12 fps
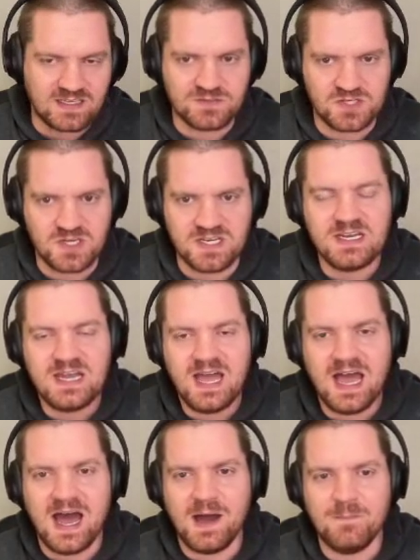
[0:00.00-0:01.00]
Virginia,
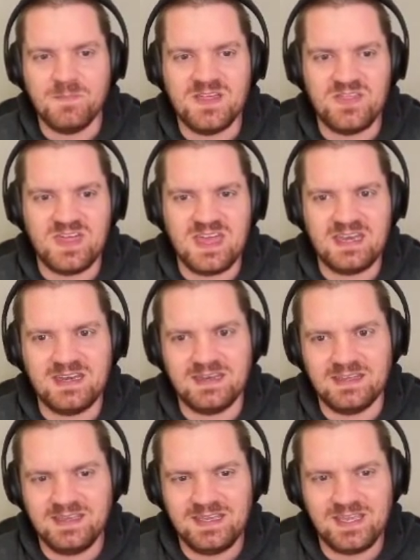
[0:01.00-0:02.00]

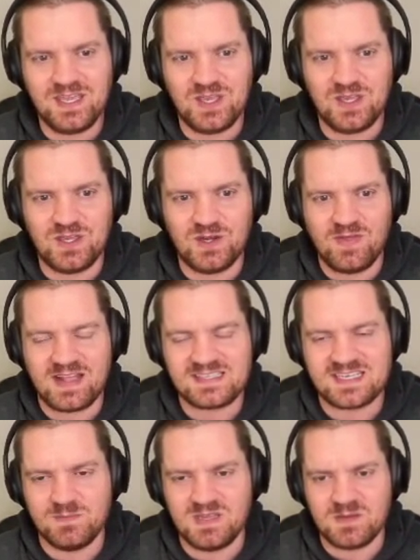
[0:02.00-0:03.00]
then that's
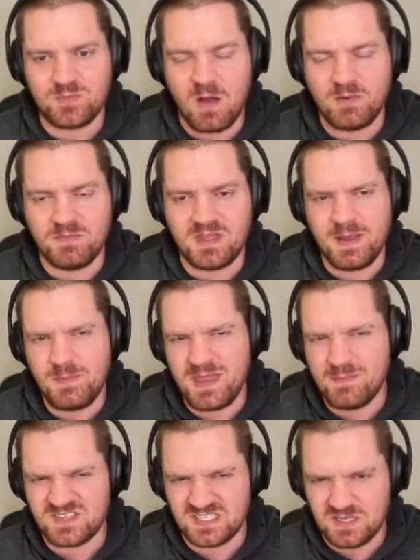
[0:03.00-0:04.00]
going to be the problem. There may be
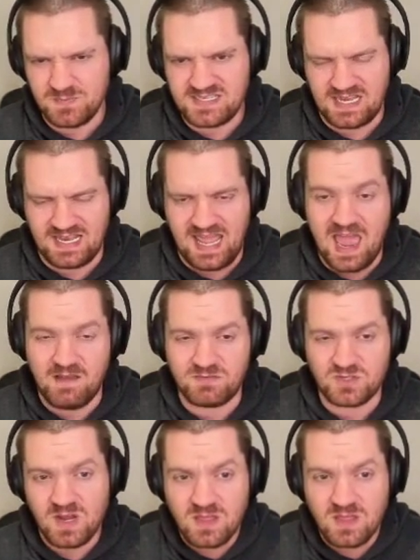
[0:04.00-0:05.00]
a sleepy second half.
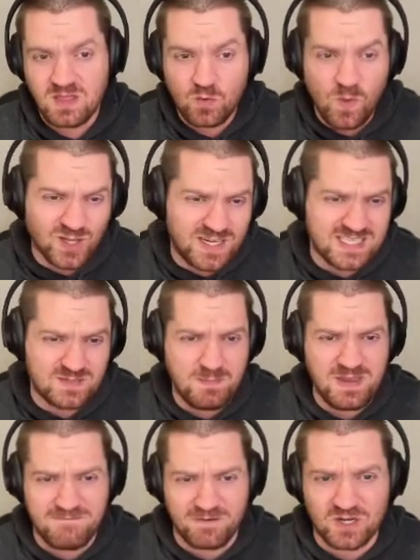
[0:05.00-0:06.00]
So another way to look at this might
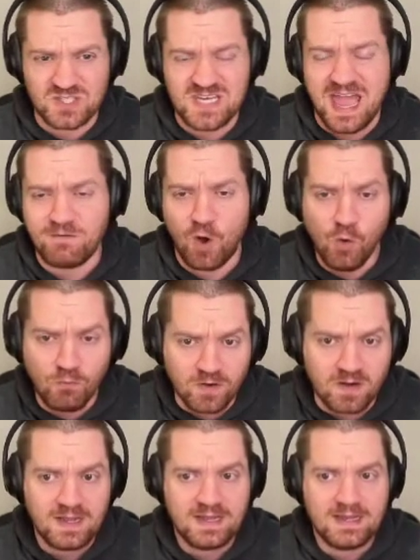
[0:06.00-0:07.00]
be a first half
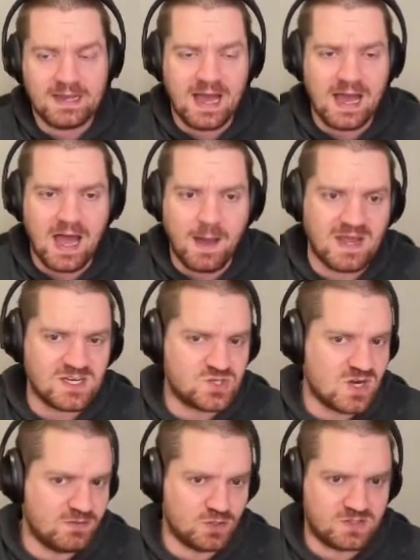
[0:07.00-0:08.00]
over. I'm not
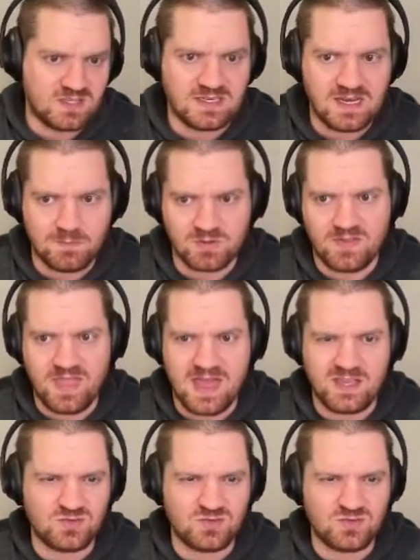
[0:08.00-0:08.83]
sure. I haven't looked at the number on that.